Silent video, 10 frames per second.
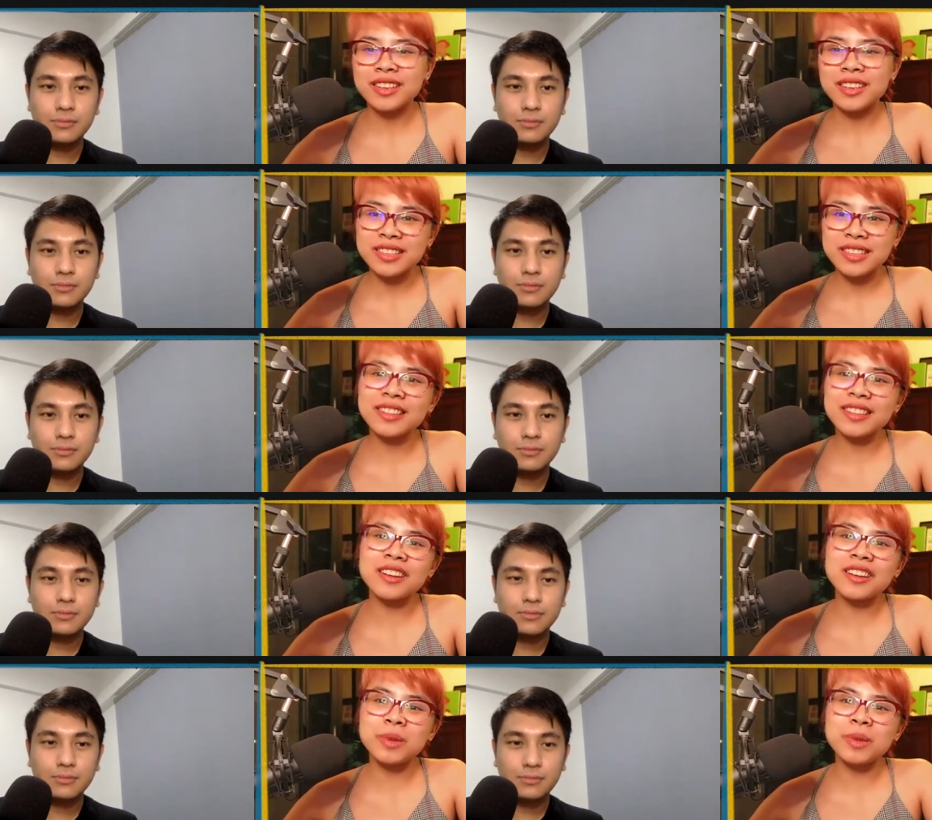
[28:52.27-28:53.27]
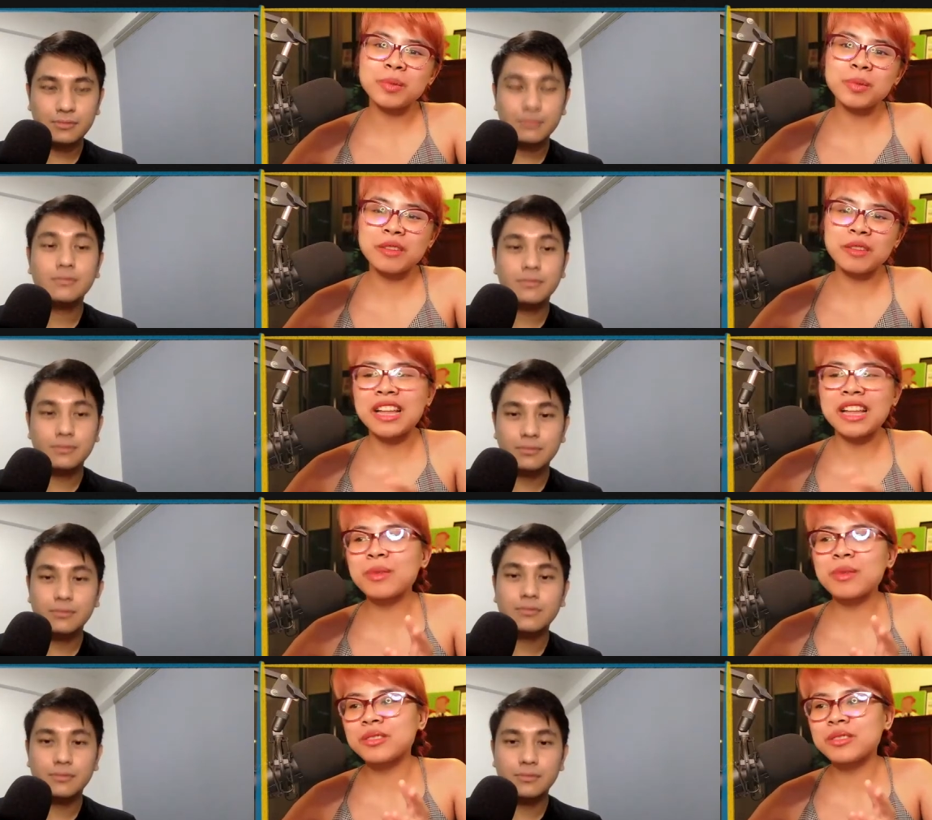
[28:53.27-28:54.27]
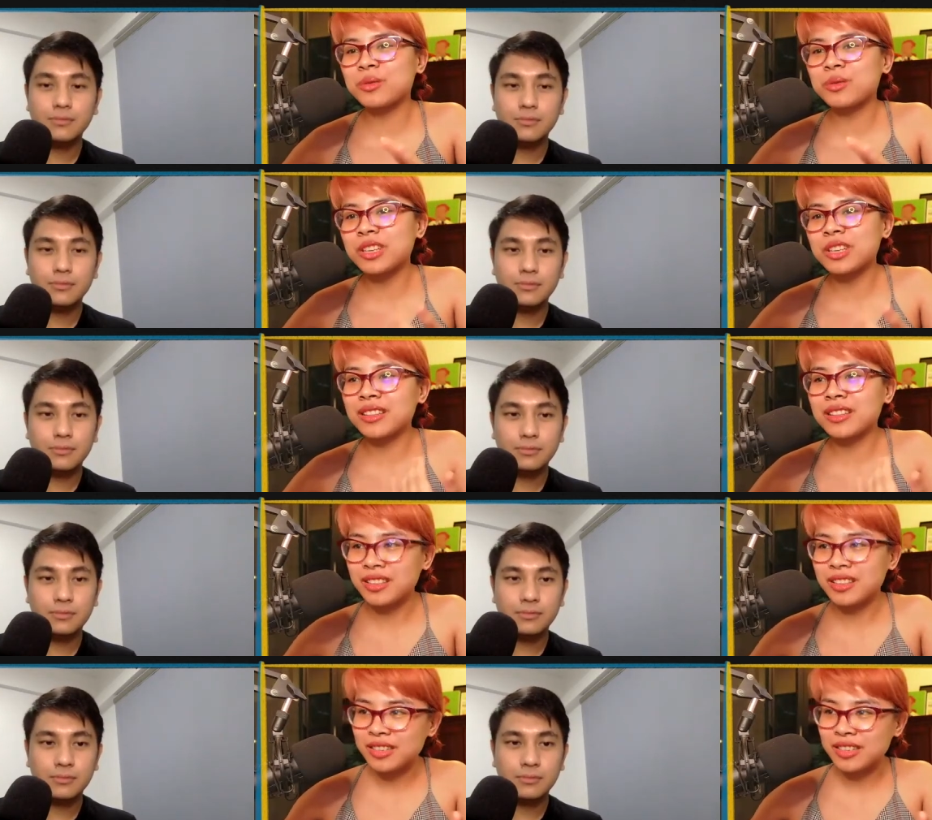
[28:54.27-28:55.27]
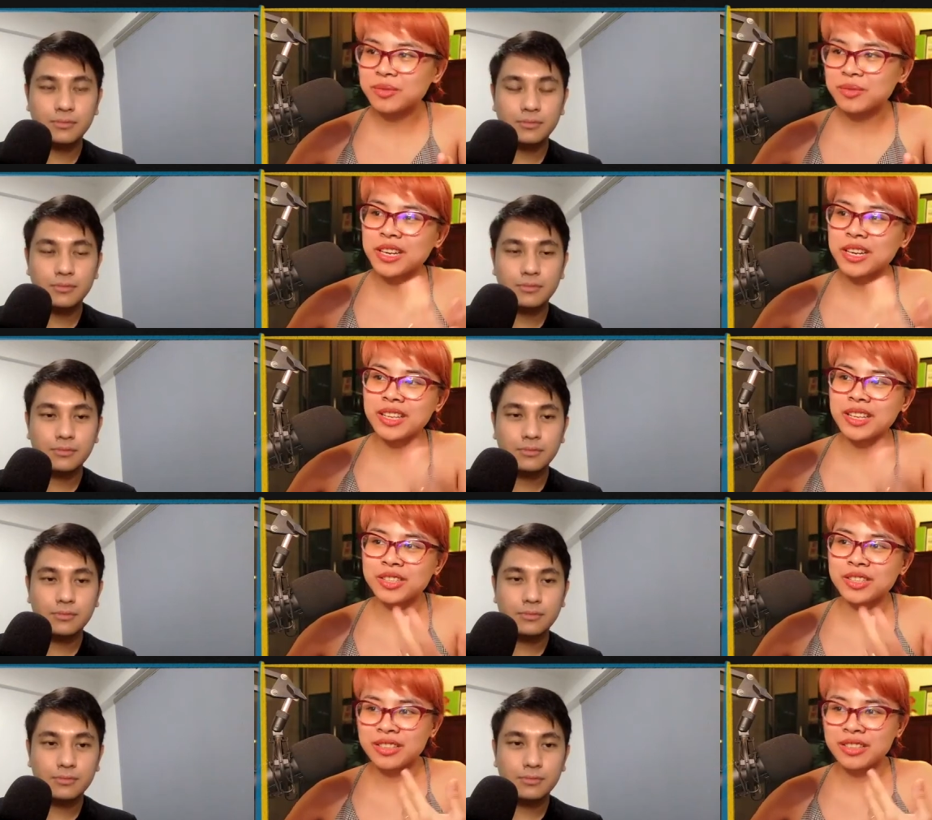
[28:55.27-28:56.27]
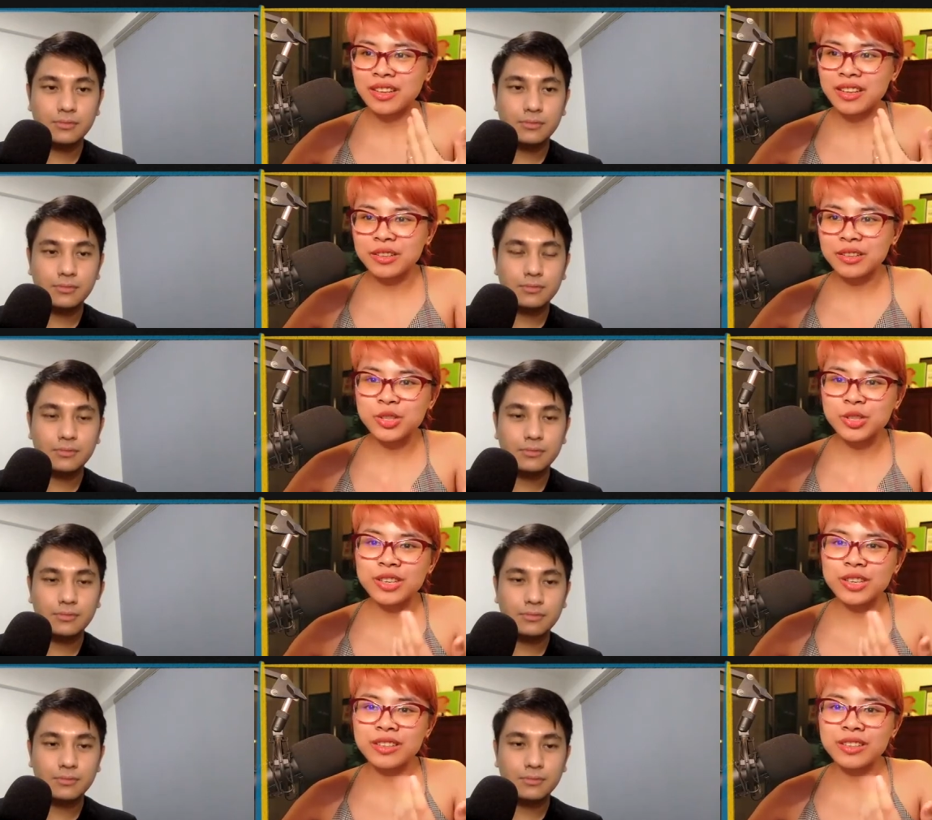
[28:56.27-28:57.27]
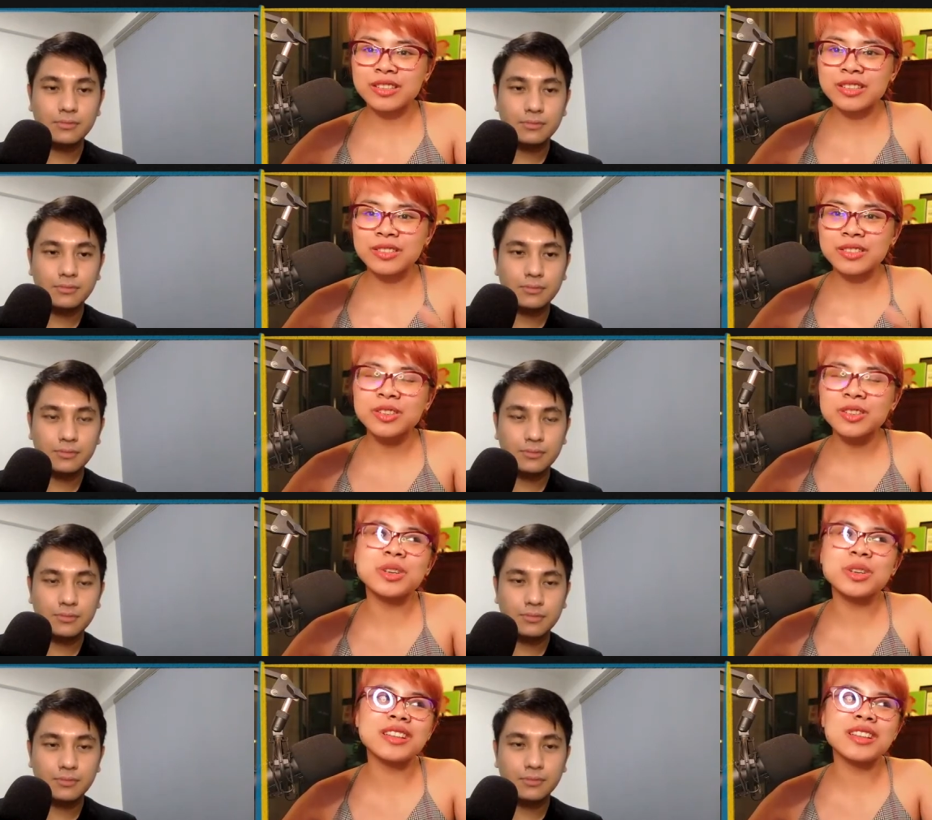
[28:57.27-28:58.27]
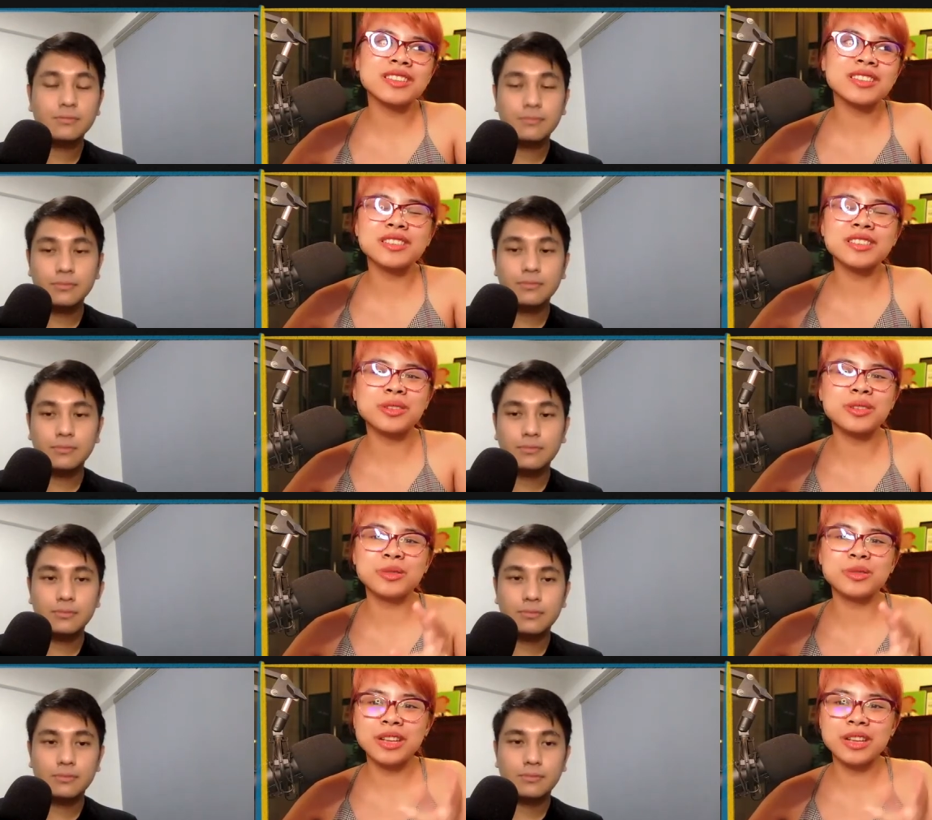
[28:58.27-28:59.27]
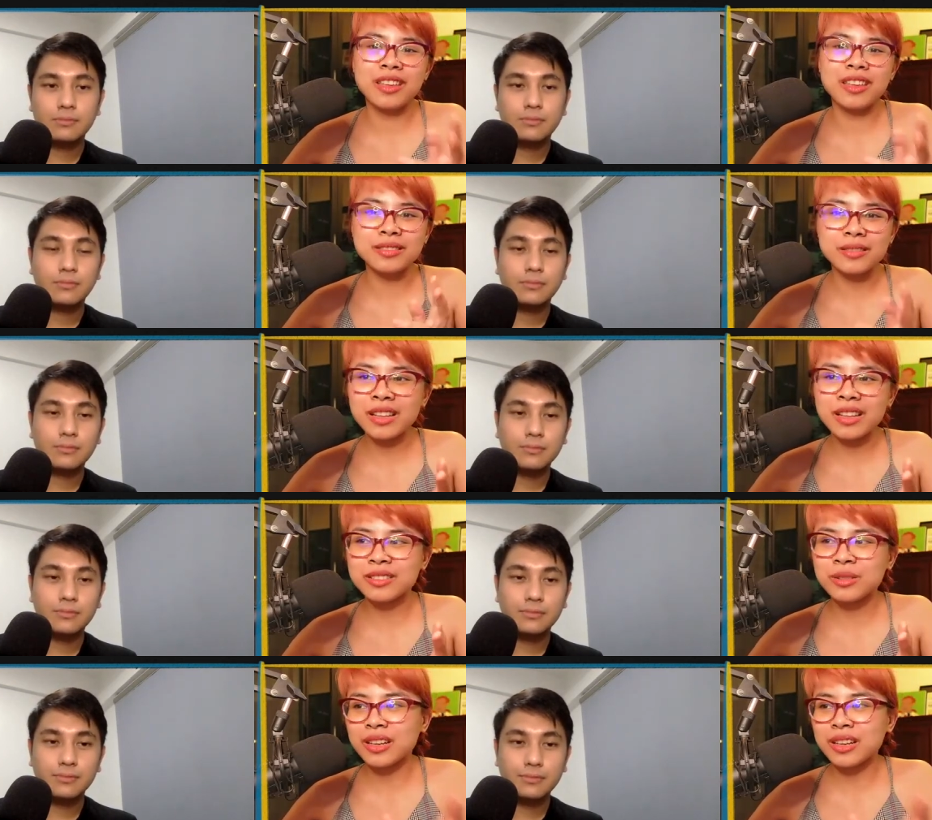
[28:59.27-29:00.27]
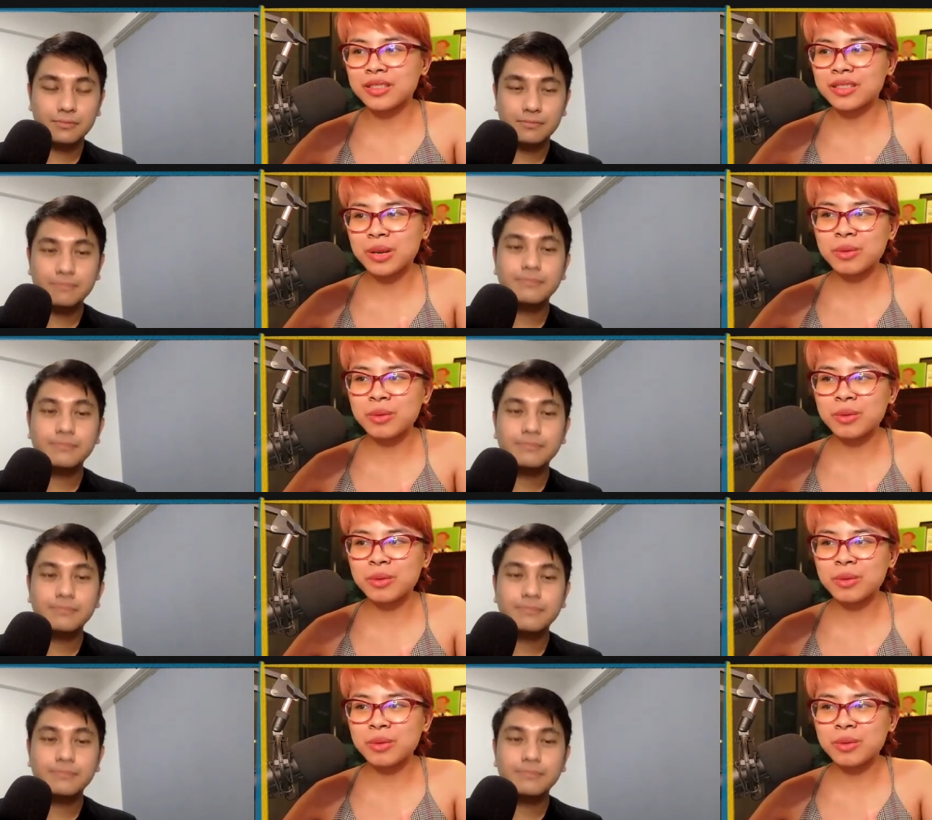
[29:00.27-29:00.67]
Speaker 1: Because like a lot of people, well, I'm a, so we're lit teachers, we're English literature teachers. So our tendency is to close read things, right? So like, that's why,